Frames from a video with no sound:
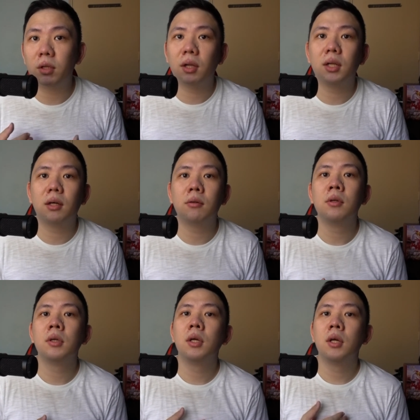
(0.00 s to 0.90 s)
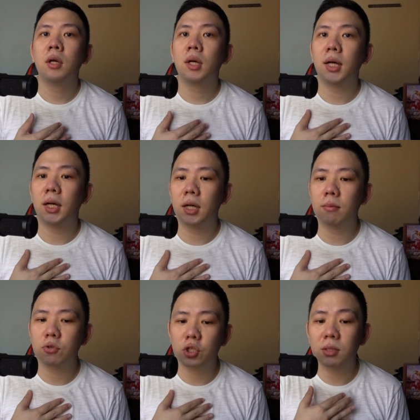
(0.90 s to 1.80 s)
right now.
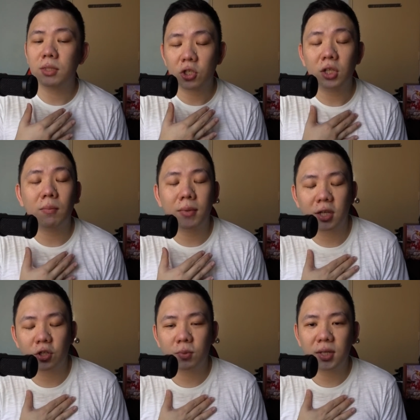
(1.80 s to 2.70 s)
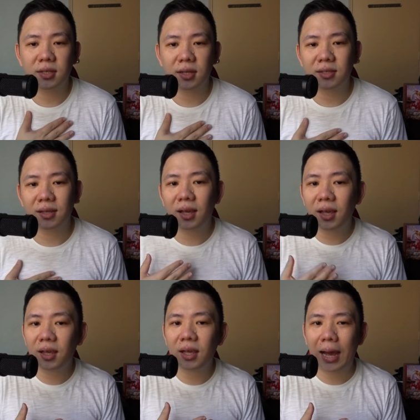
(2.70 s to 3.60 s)
She did message me and say,
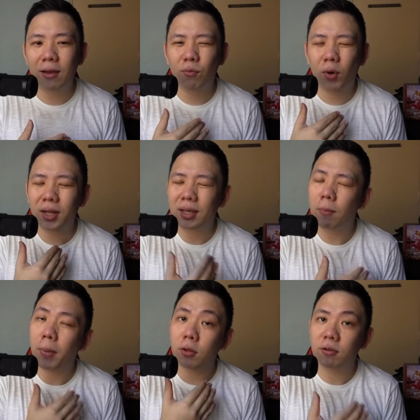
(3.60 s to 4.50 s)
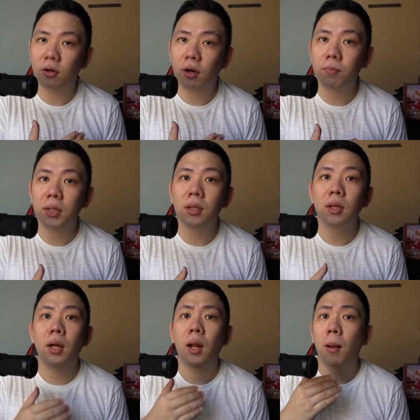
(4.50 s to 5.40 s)
hey, I want to get back into the hobby,
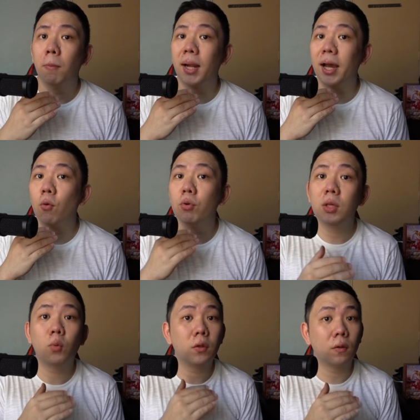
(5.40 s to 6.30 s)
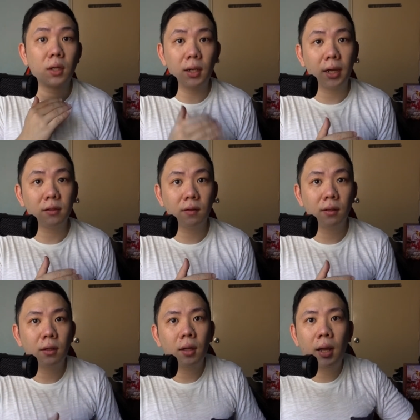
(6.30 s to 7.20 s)
but I only want to collect.
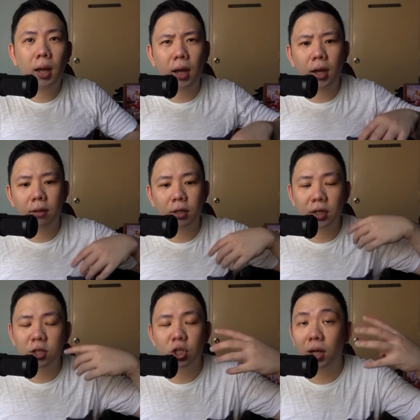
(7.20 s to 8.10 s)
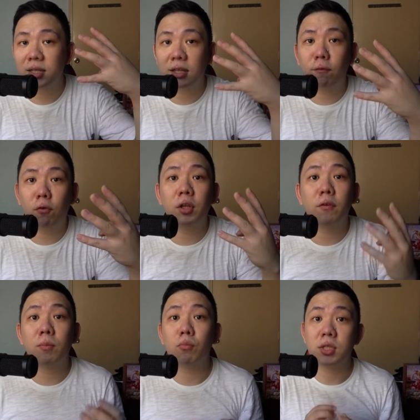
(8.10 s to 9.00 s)
And then she listed out 4
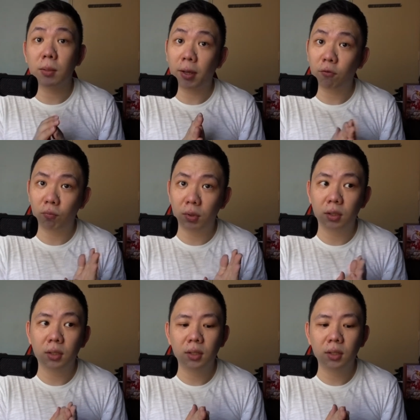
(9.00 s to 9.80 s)
different booster packs for me.